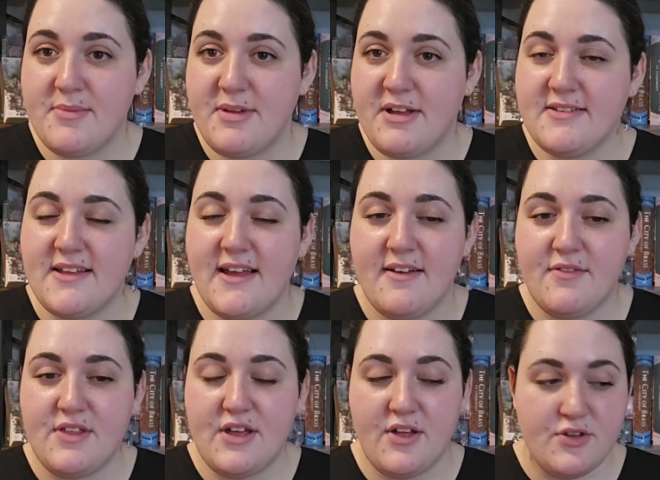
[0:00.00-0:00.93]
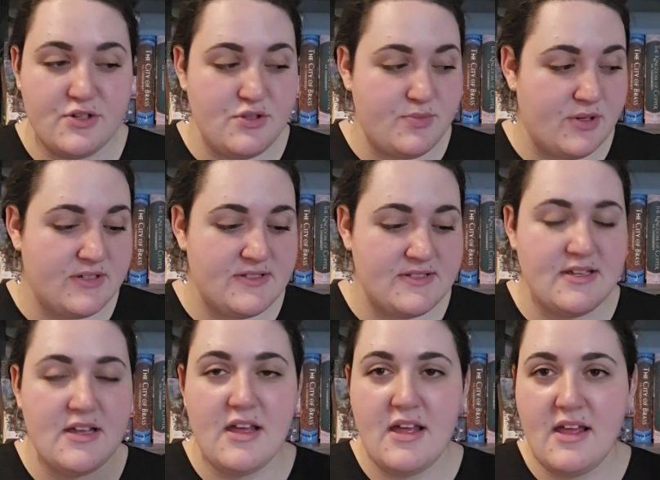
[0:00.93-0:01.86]
it because I have the other two
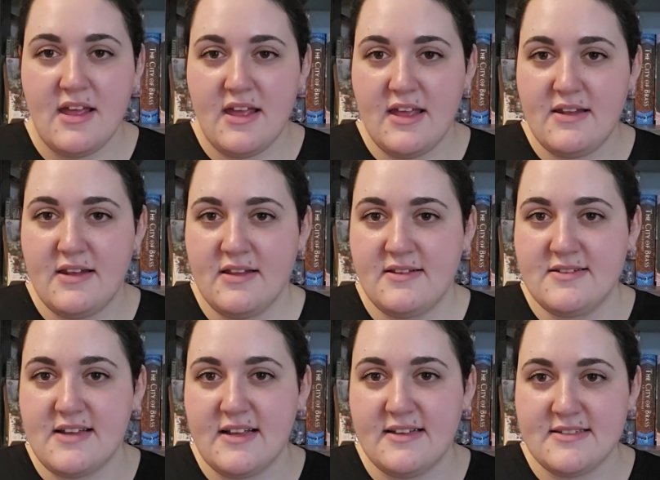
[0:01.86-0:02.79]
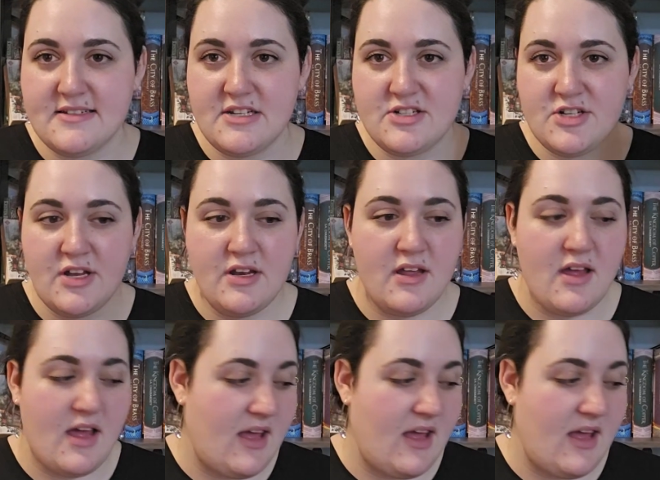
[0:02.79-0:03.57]
books in this nice edition.